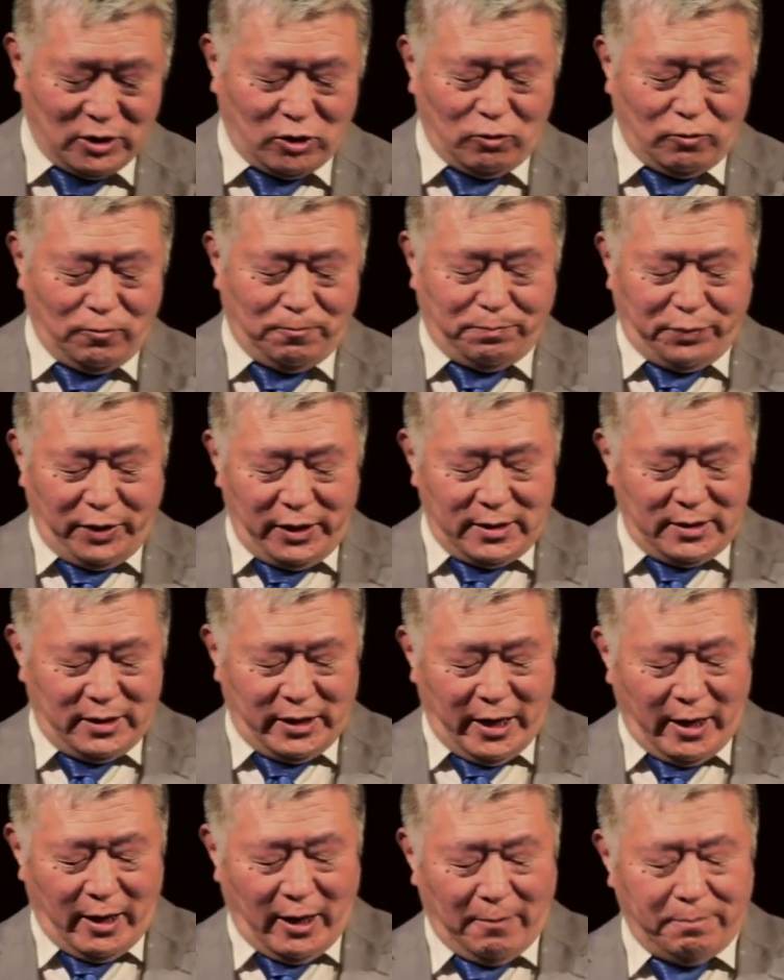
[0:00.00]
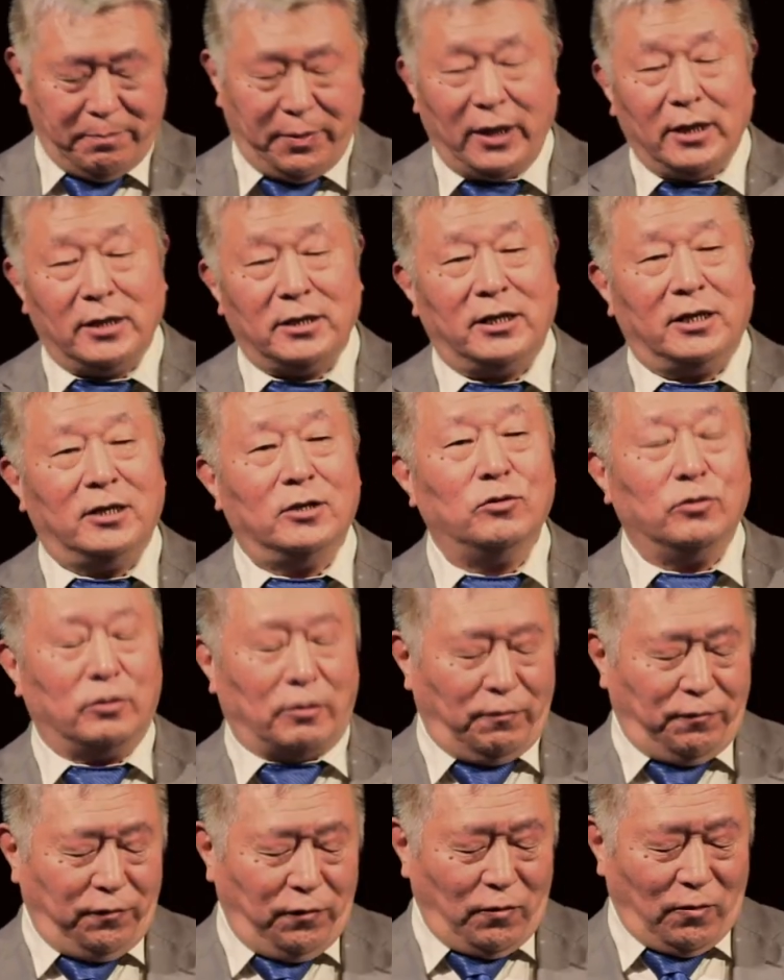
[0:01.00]
to bring their ability to
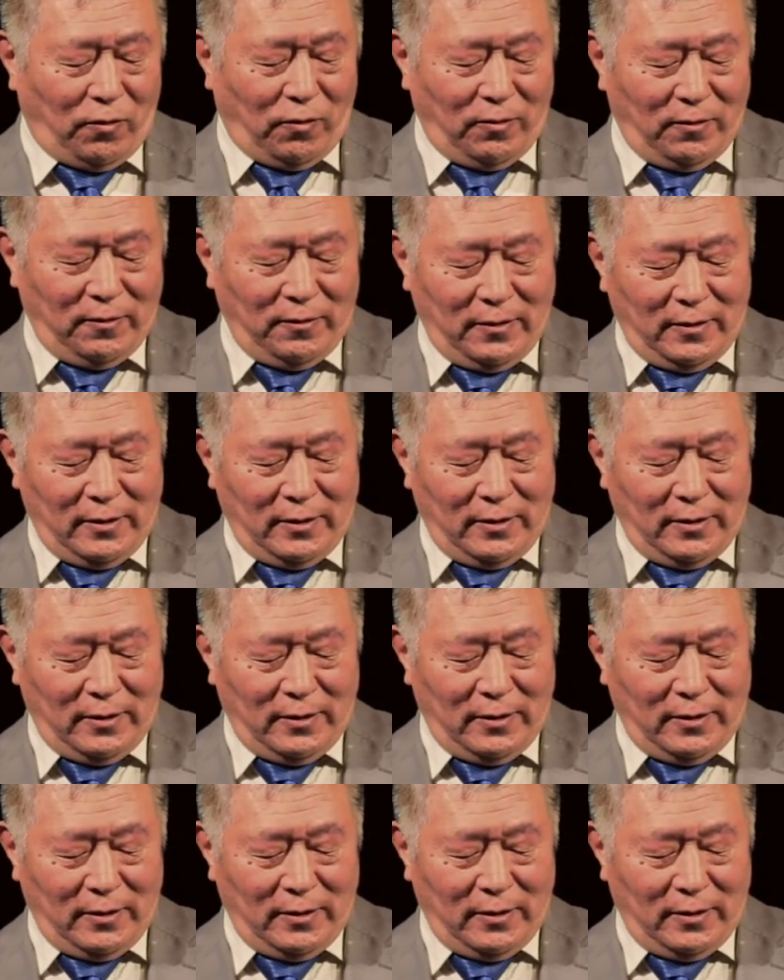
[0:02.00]
the full.